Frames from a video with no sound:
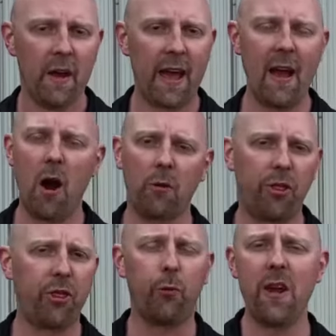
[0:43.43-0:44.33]
Okay, our
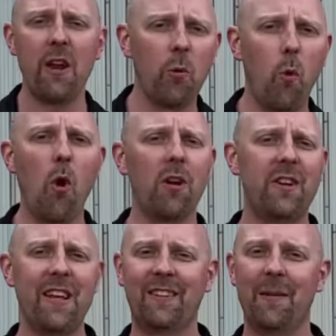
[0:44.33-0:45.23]
3-year
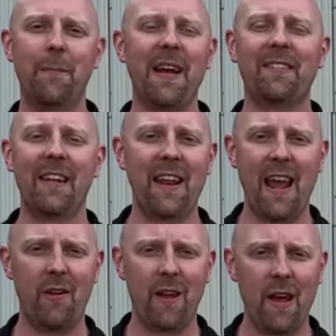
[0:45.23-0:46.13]
warranty is the best in
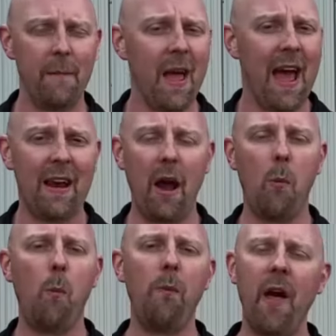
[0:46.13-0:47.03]
the area. And
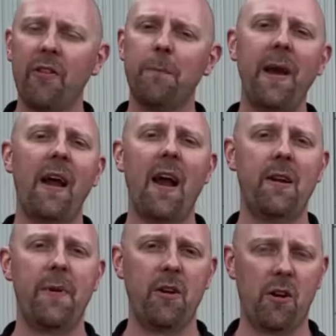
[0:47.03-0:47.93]
another big
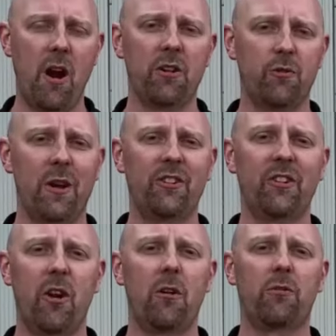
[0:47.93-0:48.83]
item here at Carz Russ
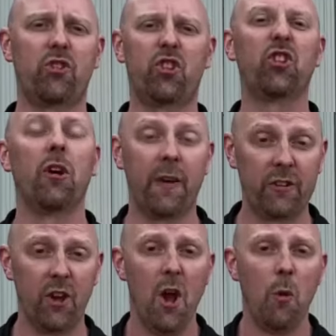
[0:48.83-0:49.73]
is our
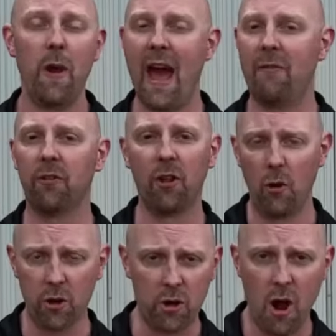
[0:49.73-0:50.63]
service. We have
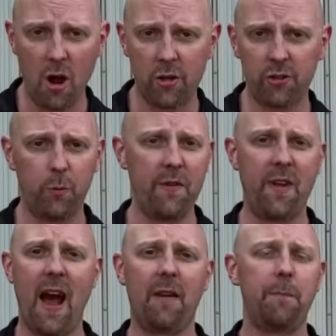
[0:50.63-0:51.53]
loaner cars, we've
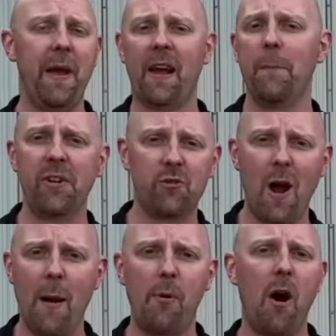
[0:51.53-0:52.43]
got pickup and
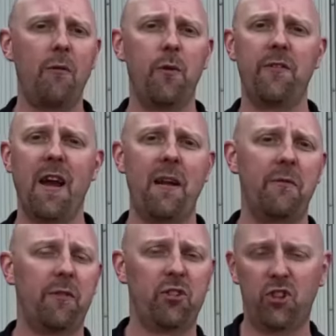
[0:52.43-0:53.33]
drop off, we've got
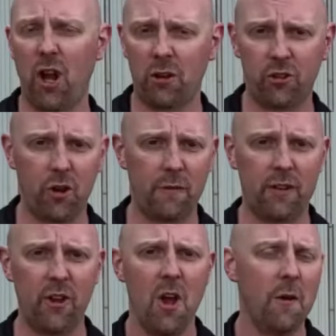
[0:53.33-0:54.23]
shuttle
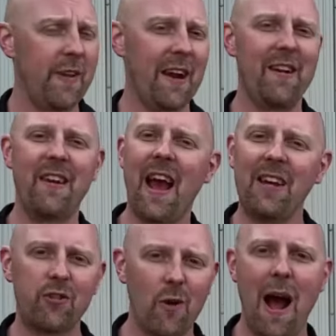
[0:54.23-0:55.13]
service, we've got a
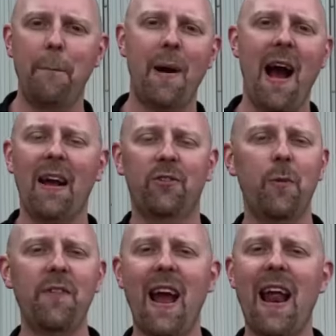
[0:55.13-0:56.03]
night drop box,
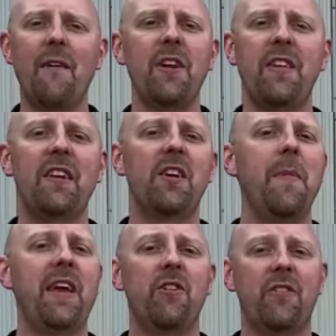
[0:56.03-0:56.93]
we've got everything to
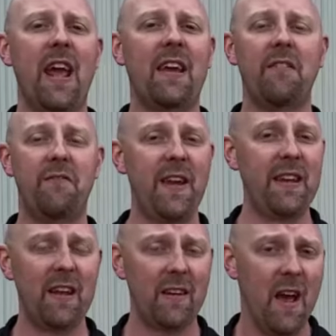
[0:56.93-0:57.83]
make your day
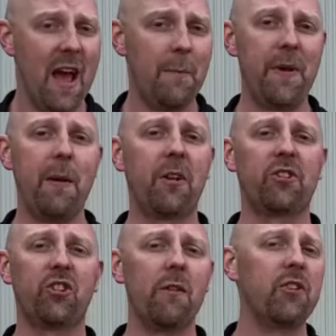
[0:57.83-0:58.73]
convenient and be able to
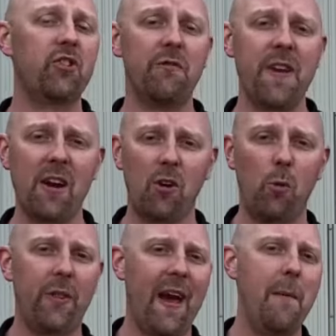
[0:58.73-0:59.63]
service your vehicle
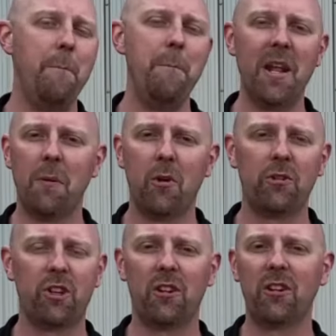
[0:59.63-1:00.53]
with minimal
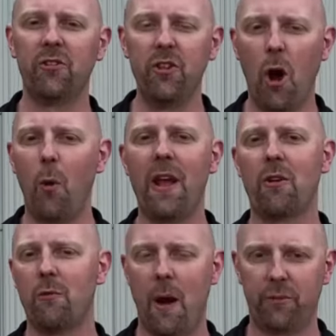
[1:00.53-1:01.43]
to no
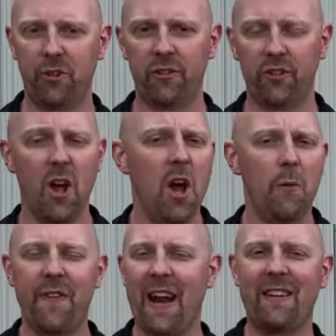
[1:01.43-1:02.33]
interruptions.
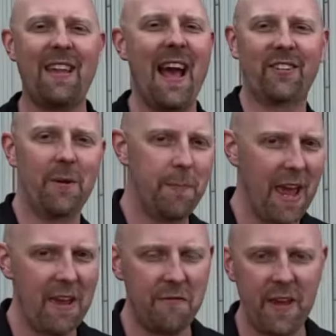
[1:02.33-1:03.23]
We've got a text to
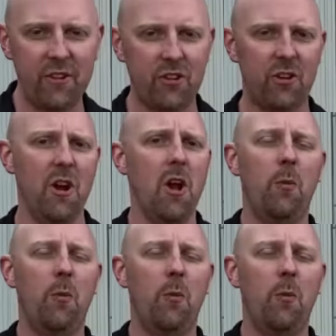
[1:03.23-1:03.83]
pay feature.